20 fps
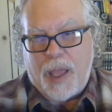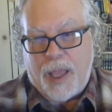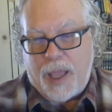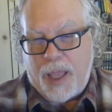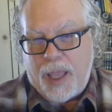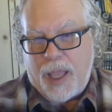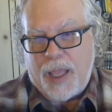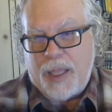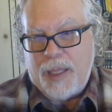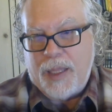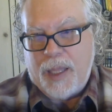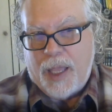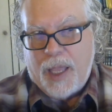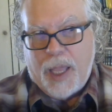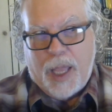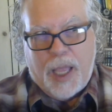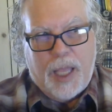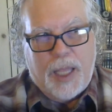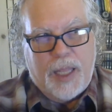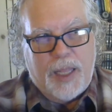and
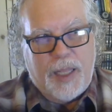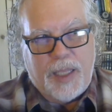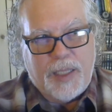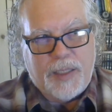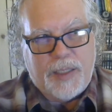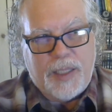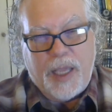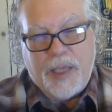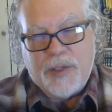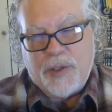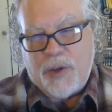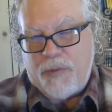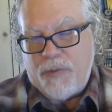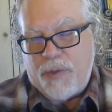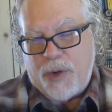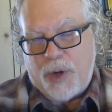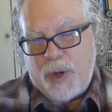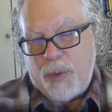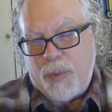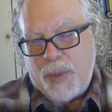these things are
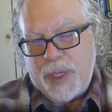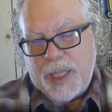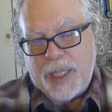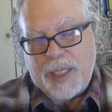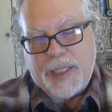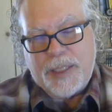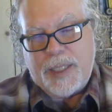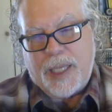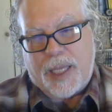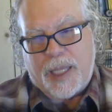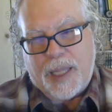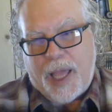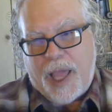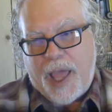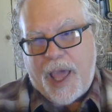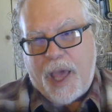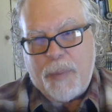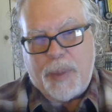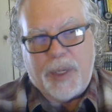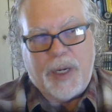very realistic. They
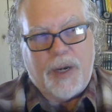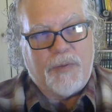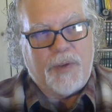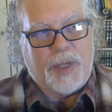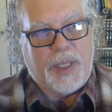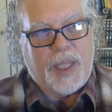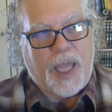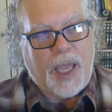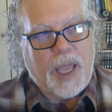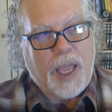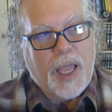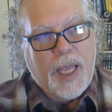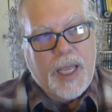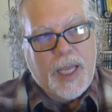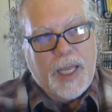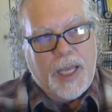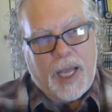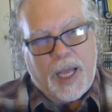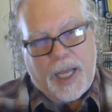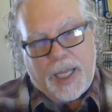happen every day.
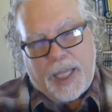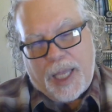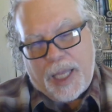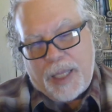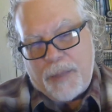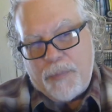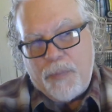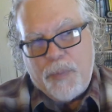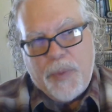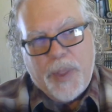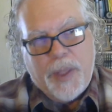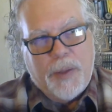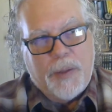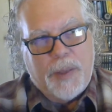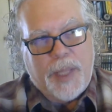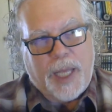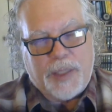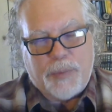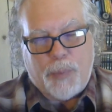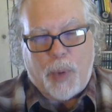Again,
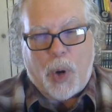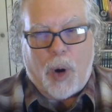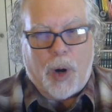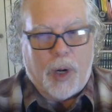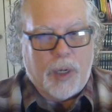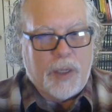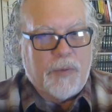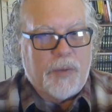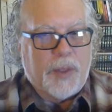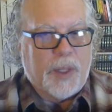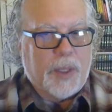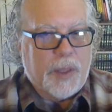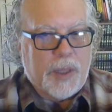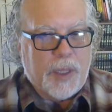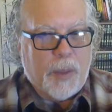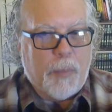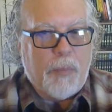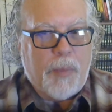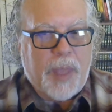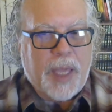that's part of
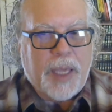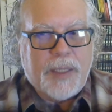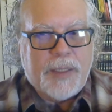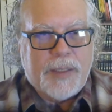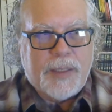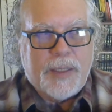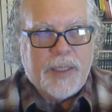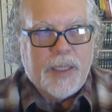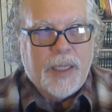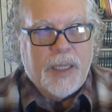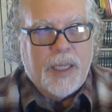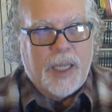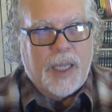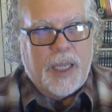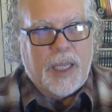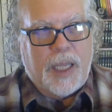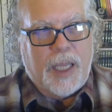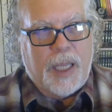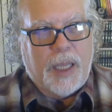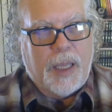the mix.
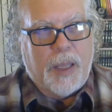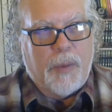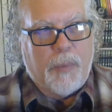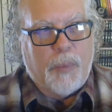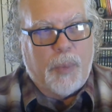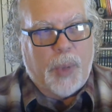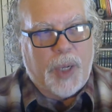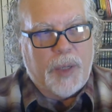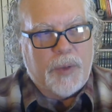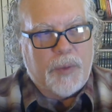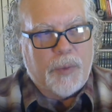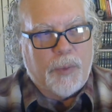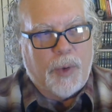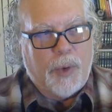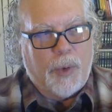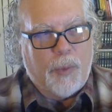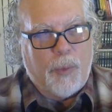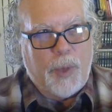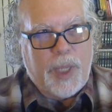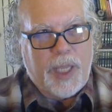But
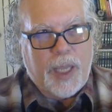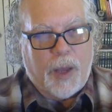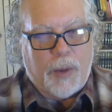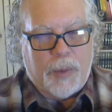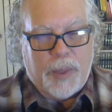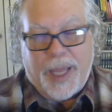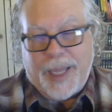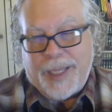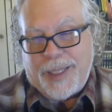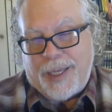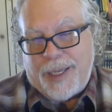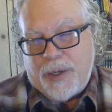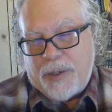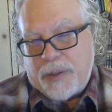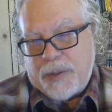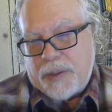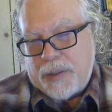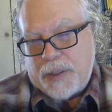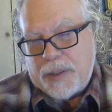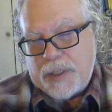what we outlined
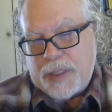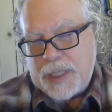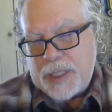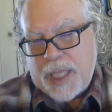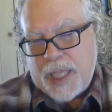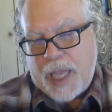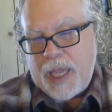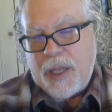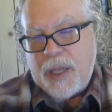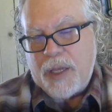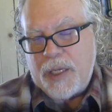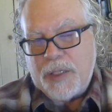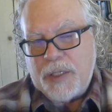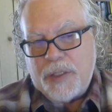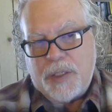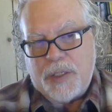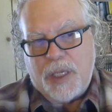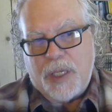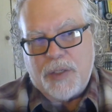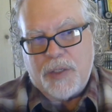here today
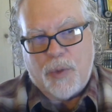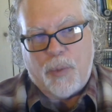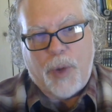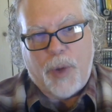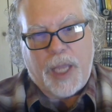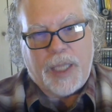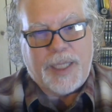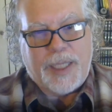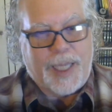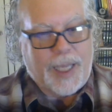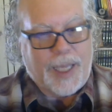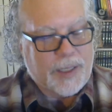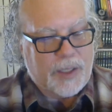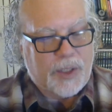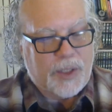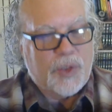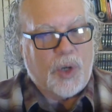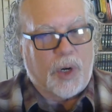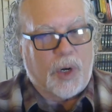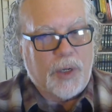is a way to get
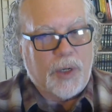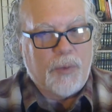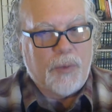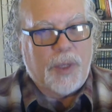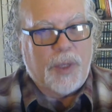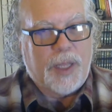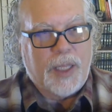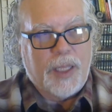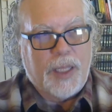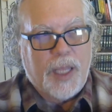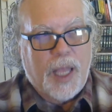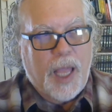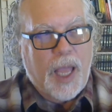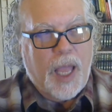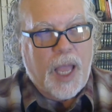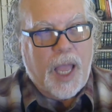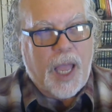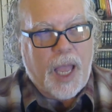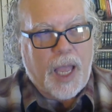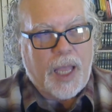started with it
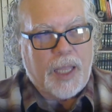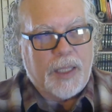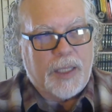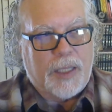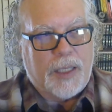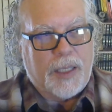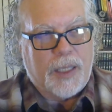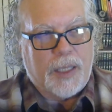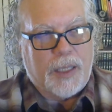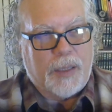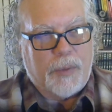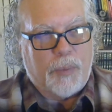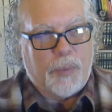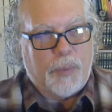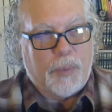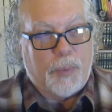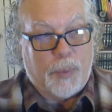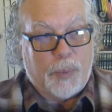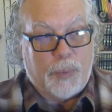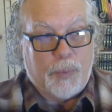and to
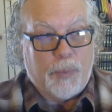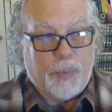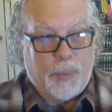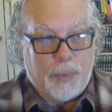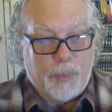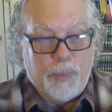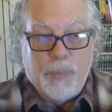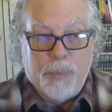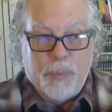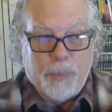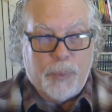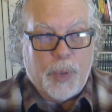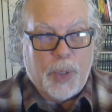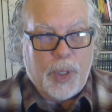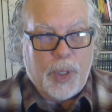put